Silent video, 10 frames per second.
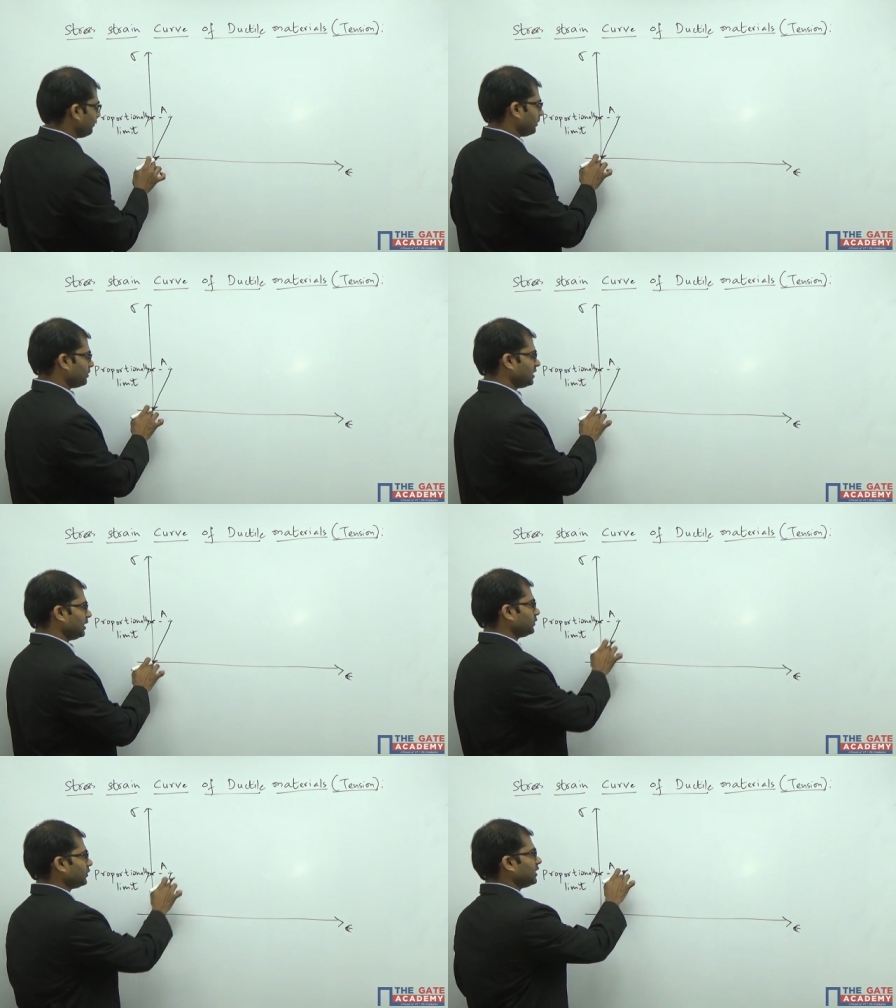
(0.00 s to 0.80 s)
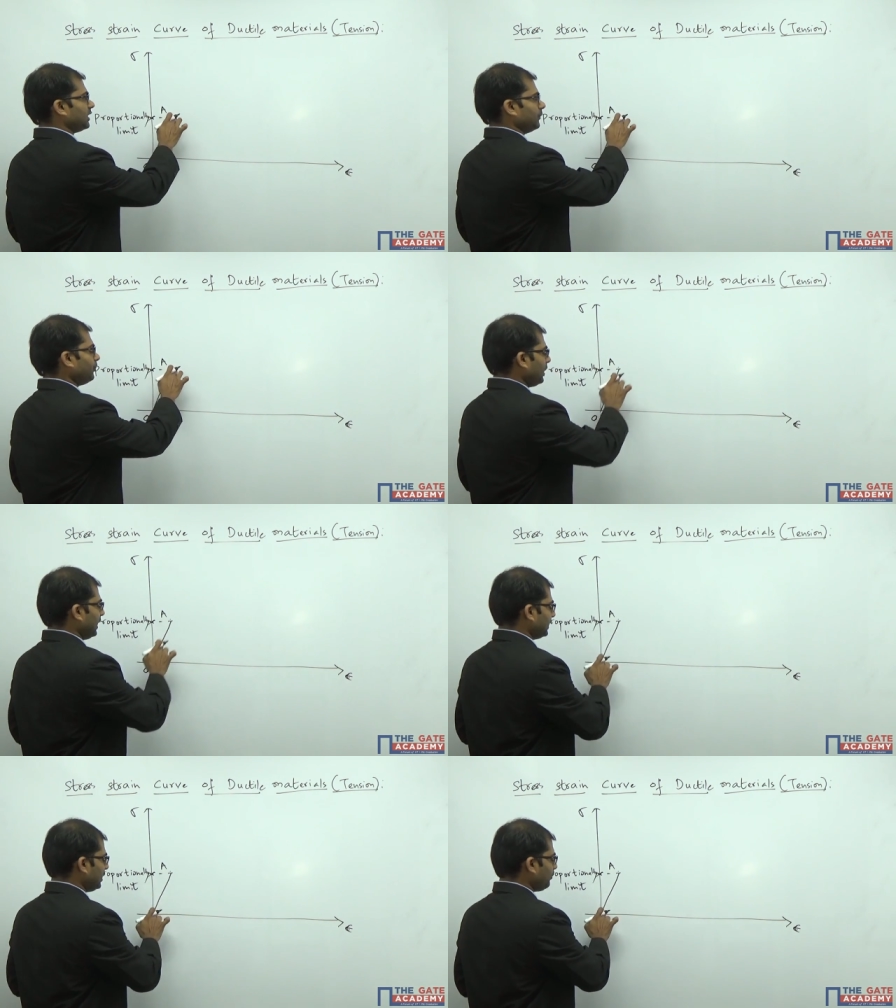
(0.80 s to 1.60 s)
from here to here,
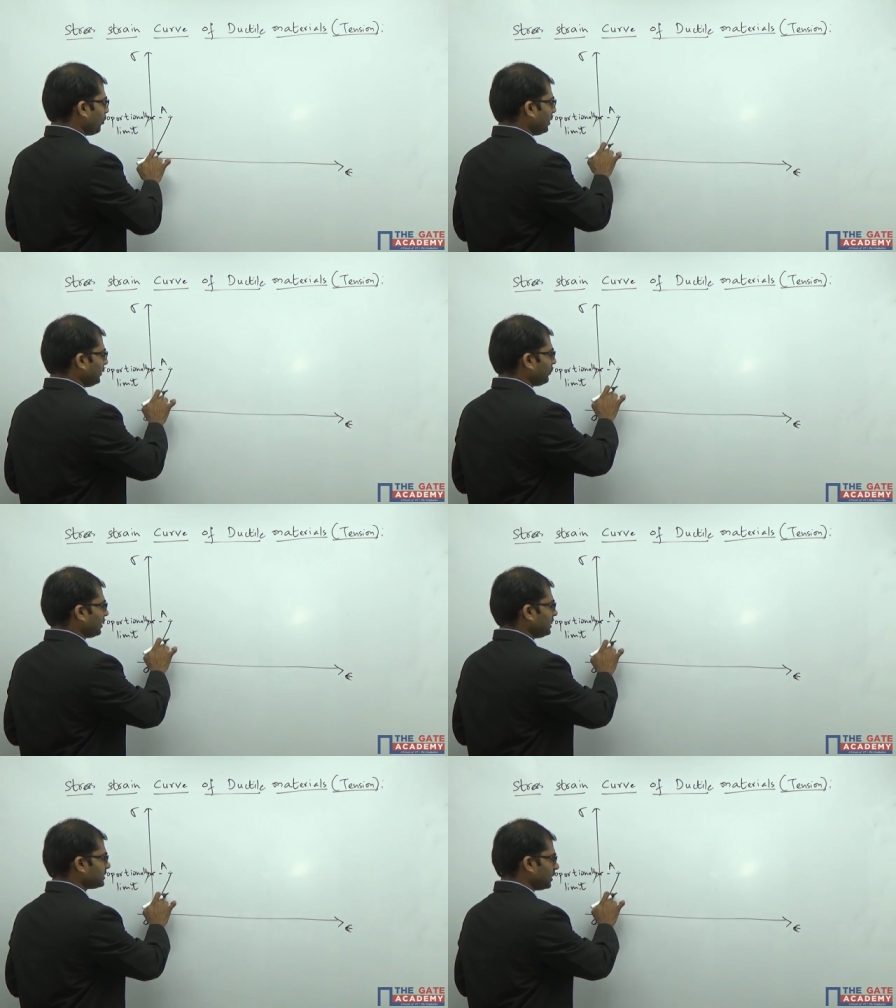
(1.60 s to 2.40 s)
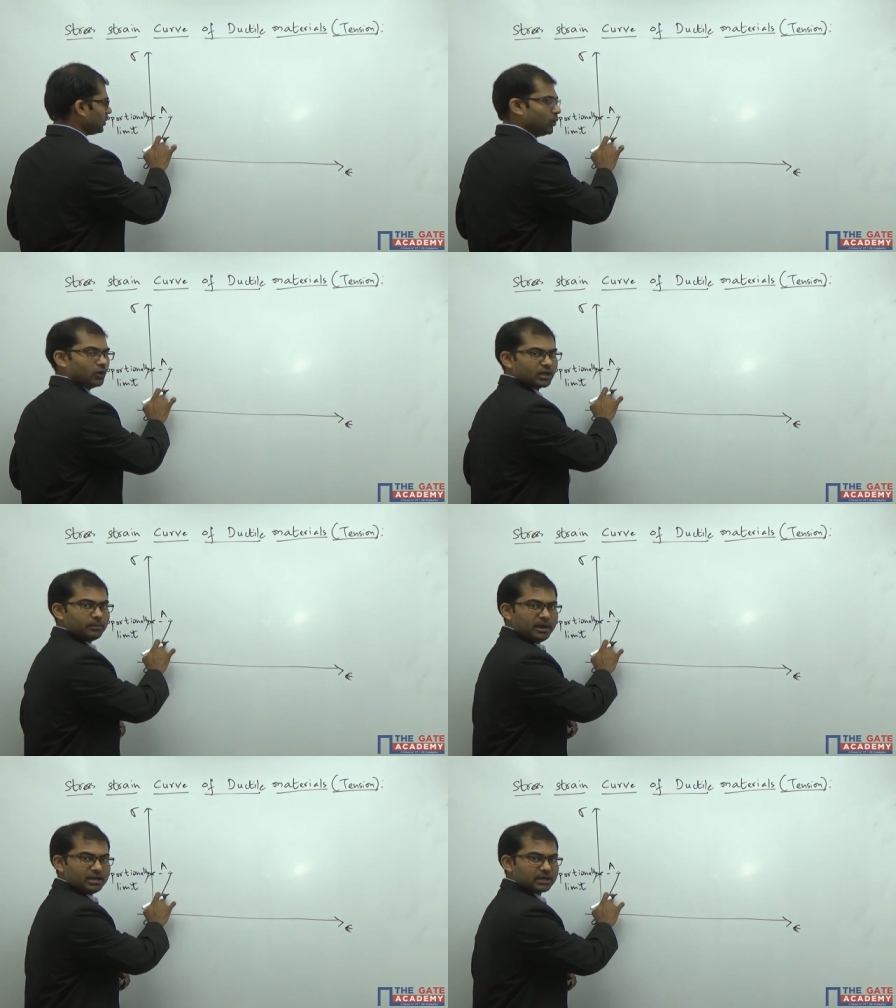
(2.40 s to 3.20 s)
at any point if you release the load,
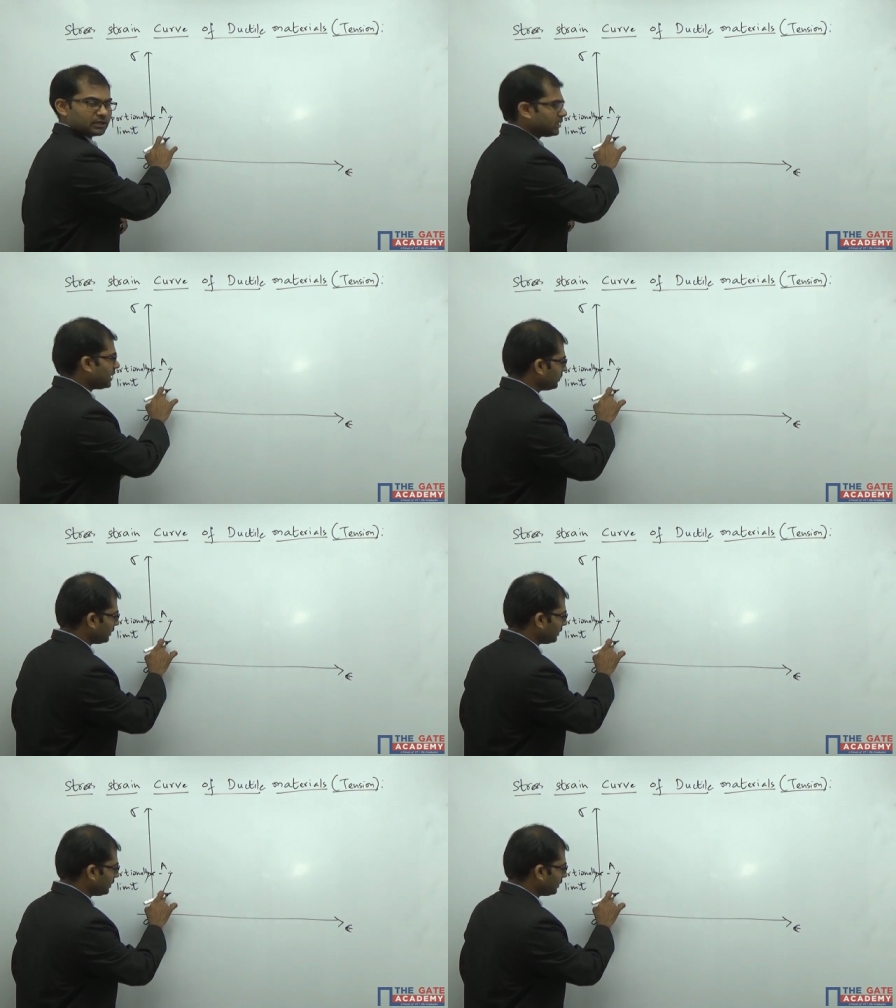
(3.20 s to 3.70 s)
immediately it